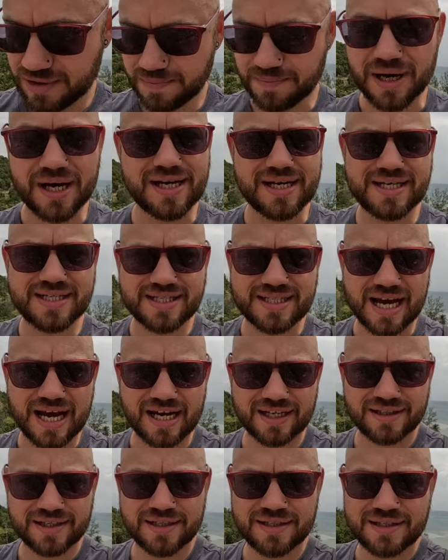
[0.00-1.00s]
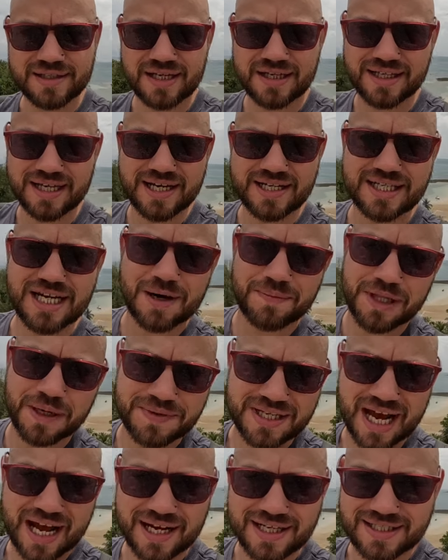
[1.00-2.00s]
but it is Thailand and it is coming
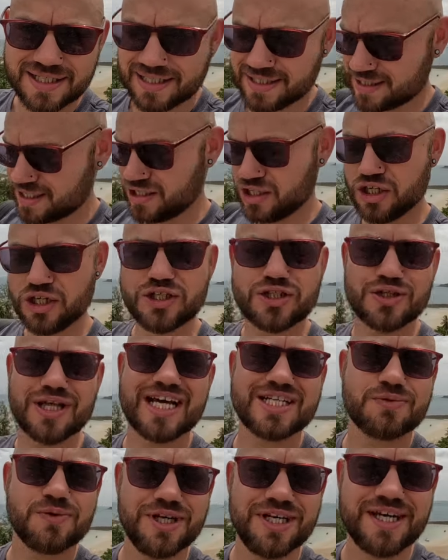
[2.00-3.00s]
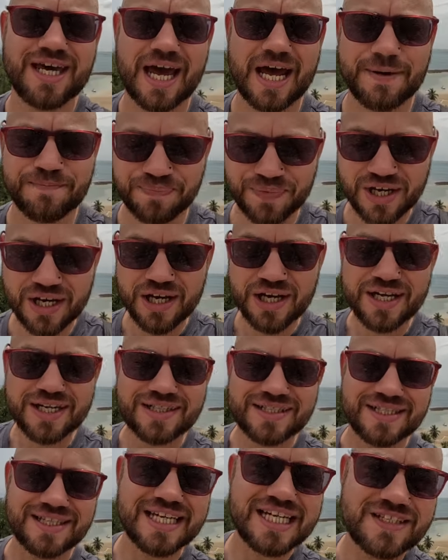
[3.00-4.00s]
up to high season, so that's what you get.
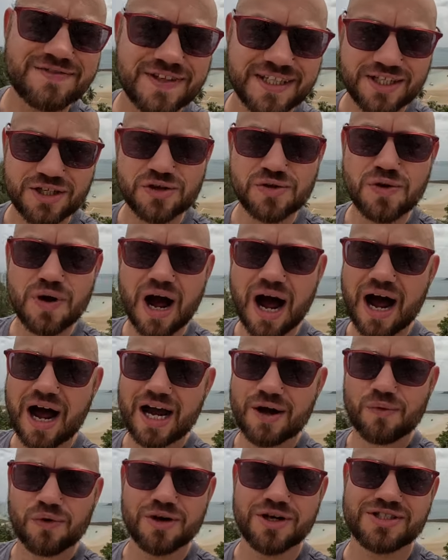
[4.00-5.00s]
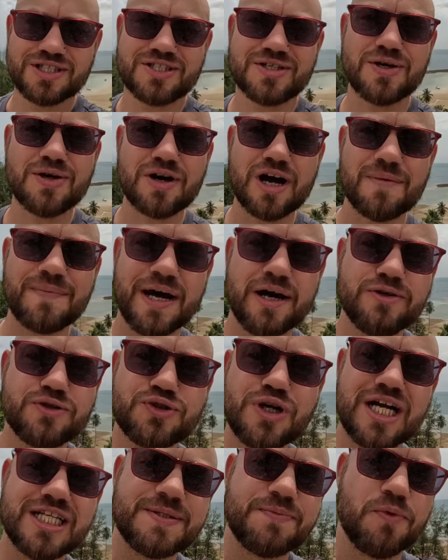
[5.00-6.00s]
Today's video, I wanted to talk about
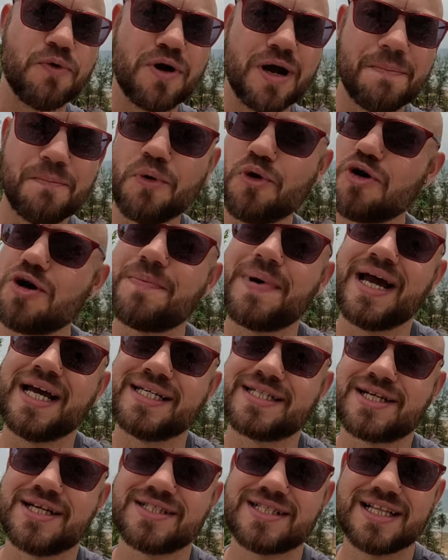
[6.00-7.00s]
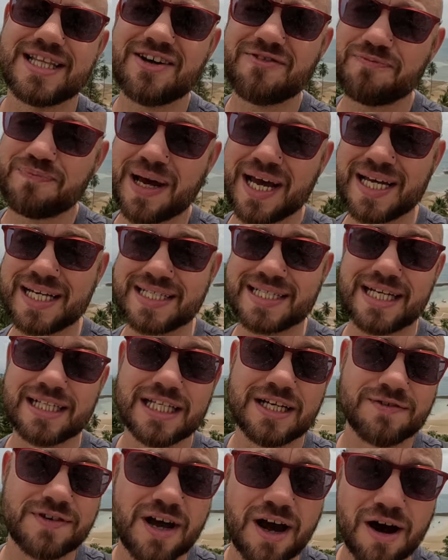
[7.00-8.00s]
transport and motorbikes because I love bikes and I
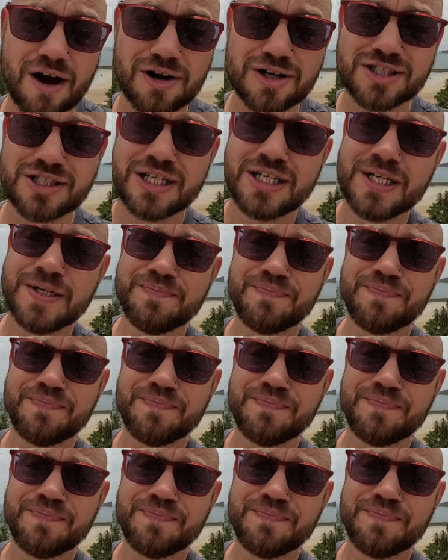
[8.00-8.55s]
love cars.